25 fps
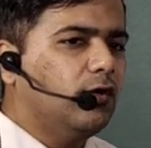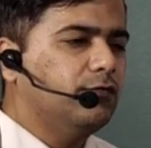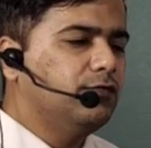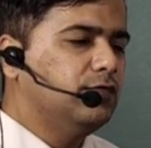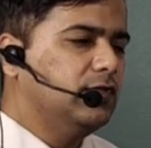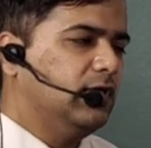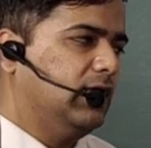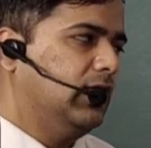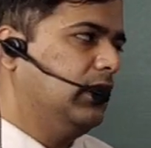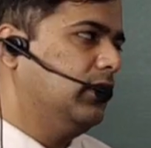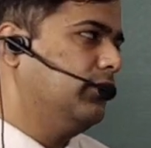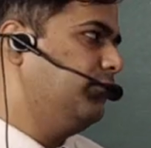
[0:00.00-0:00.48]
of
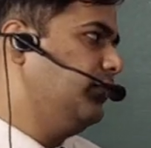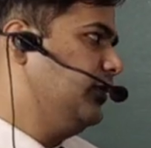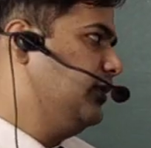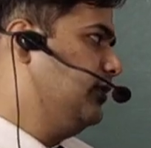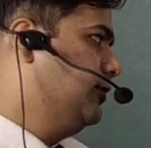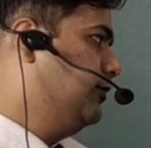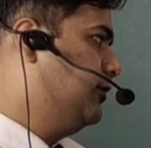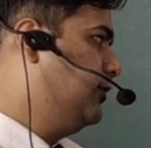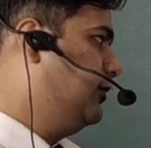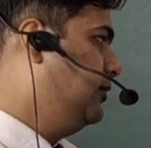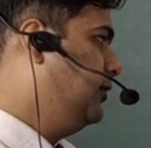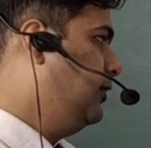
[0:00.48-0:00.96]
the
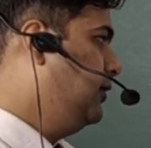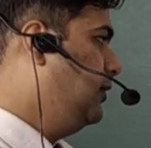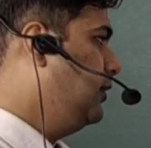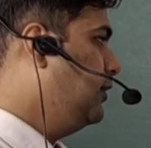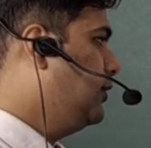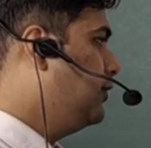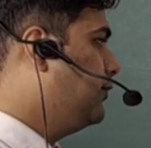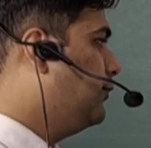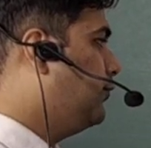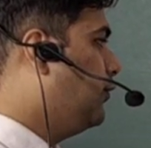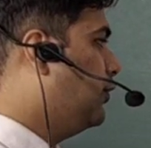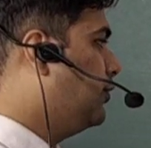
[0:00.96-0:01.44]
elephant
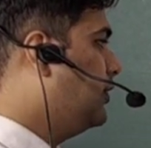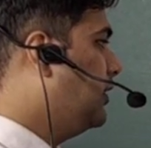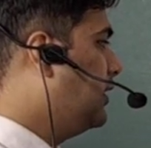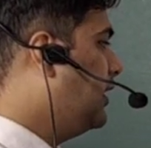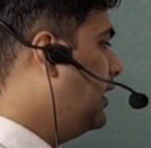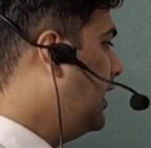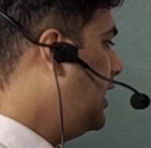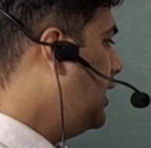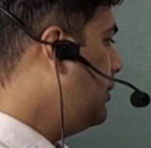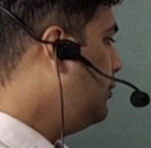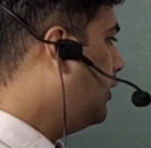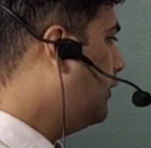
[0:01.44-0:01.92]
for the
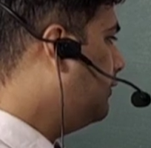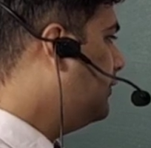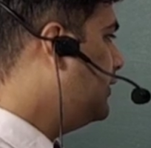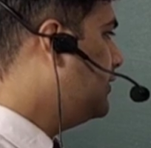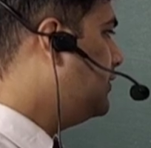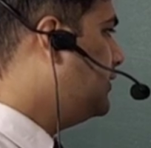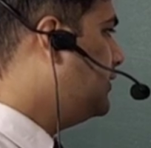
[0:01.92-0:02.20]
game of